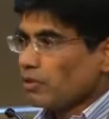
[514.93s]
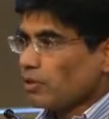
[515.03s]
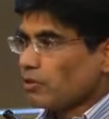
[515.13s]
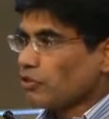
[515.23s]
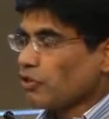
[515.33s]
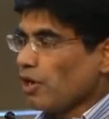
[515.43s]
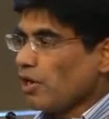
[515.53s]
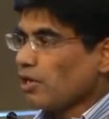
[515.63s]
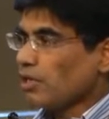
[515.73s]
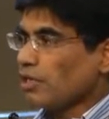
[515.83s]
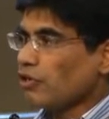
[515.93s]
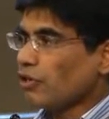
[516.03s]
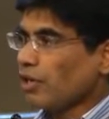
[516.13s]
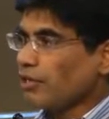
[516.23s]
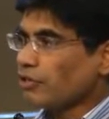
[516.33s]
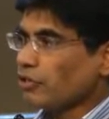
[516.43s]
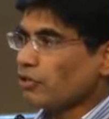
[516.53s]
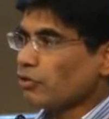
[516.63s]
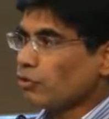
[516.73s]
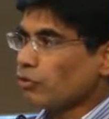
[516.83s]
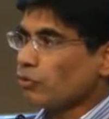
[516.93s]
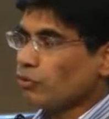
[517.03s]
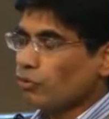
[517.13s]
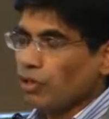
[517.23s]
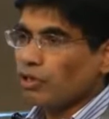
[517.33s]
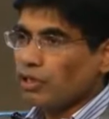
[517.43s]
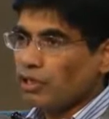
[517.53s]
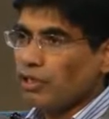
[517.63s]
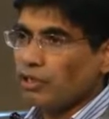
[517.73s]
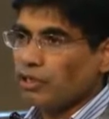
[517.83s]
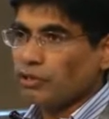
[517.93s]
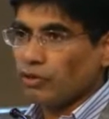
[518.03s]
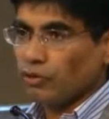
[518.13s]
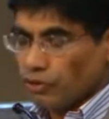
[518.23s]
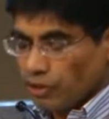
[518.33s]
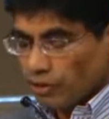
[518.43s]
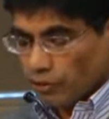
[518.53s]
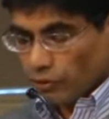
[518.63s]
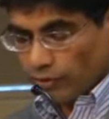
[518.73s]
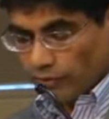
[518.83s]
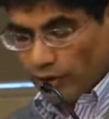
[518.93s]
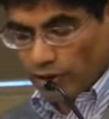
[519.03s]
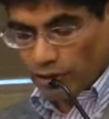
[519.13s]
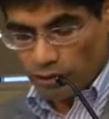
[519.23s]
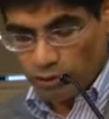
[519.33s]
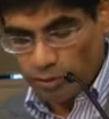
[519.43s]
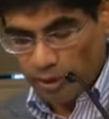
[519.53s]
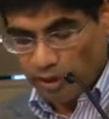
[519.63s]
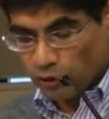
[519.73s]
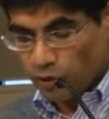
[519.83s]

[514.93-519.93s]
The child in relation to what he is or she is to the father, to the parent.